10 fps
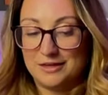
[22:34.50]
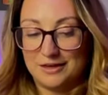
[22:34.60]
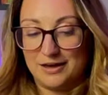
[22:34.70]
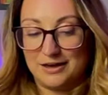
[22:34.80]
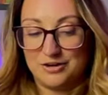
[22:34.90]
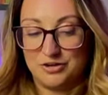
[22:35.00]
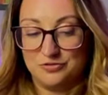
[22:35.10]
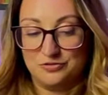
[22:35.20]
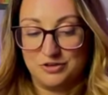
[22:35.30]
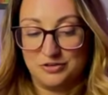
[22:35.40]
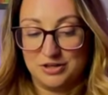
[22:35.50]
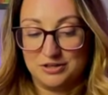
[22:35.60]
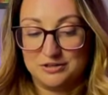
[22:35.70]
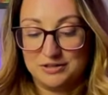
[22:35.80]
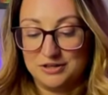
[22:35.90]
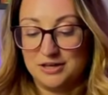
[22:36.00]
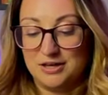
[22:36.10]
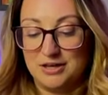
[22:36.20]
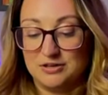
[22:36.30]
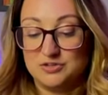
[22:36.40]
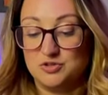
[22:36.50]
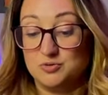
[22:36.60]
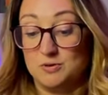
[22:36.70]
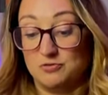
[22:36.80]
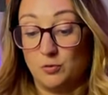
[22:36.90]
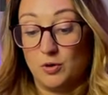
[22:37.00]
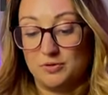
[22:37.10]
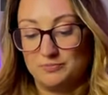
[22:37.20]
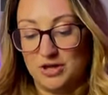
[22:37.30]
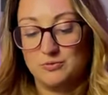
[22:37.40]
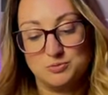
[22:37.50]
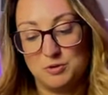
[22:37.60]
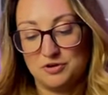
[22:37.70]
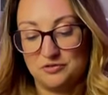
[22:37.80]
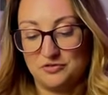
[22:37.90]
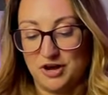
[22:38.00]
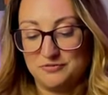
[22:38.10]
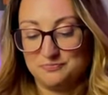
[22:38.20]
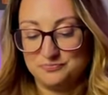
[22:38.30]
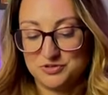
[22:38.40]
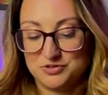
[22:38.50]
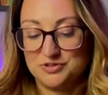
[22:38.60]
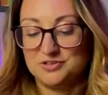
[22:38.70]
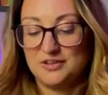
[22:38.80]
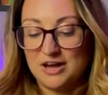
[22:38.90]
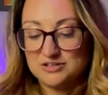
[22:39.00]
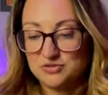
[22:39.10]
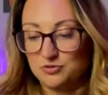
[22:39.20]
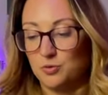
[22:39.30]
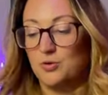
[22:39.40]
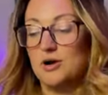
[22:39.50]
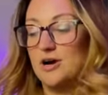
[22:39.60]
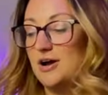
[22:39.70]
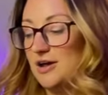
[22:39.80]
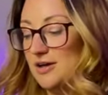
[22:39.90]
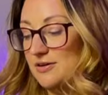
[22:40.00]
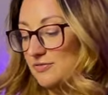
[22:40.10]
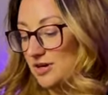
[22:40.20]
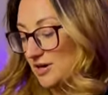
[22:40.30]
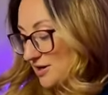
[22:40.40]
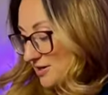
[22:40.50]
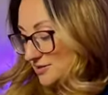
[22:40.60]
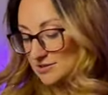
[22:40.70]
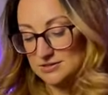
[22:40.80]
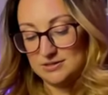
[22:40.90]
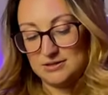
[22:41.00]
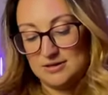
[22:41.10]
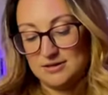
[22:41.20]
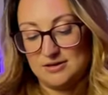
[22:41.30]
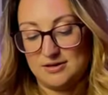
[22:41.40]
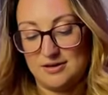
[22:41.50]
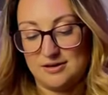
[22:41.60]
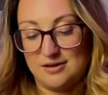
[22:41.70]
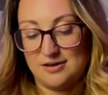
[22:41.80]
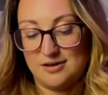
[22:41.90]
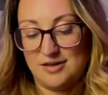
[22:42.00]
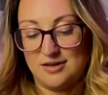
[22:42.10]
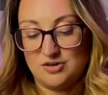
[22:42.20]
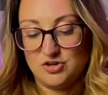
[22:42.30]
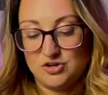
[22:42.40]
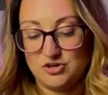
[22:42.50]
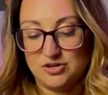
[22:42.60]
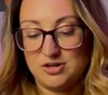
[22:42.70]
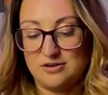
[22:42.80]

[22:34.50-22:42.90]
I got a good feeling. Excuse me, 4. That was part of the 5. These last 4, I have got a good